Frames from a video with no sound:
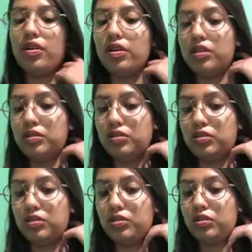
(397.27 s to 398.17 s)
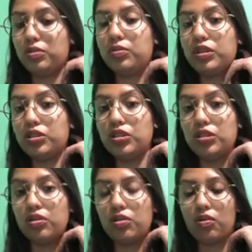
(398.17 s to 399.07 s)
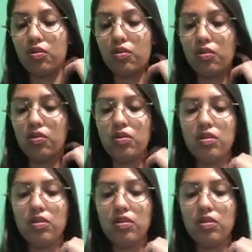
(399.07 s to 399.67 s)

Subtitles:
into reaching the goal.